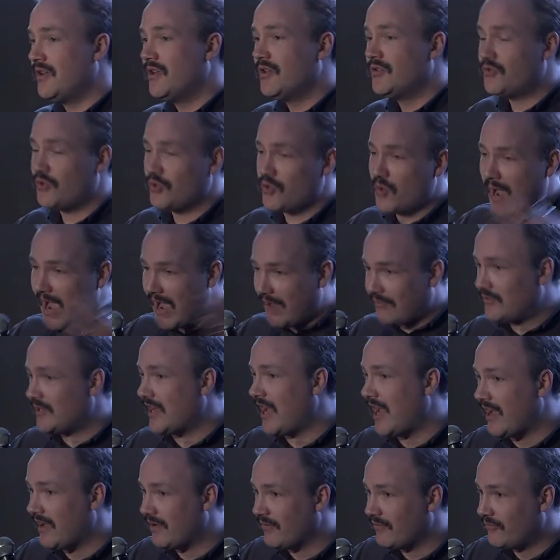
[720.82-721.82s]
so you have to
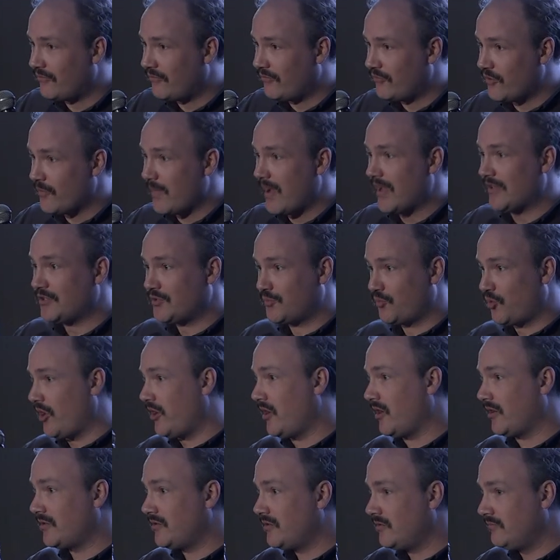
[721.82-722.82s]
have the best
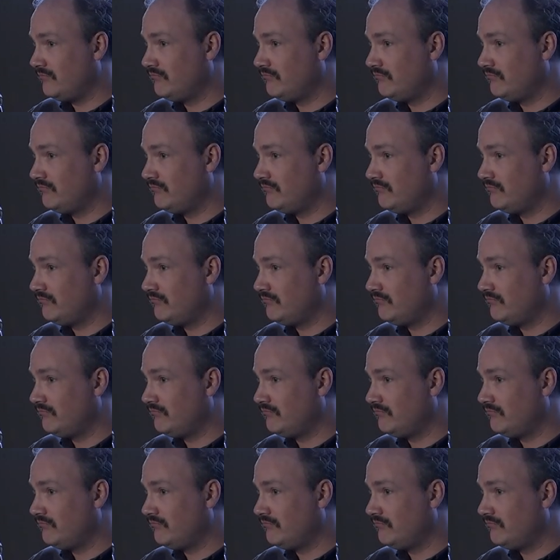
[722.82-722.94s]
product.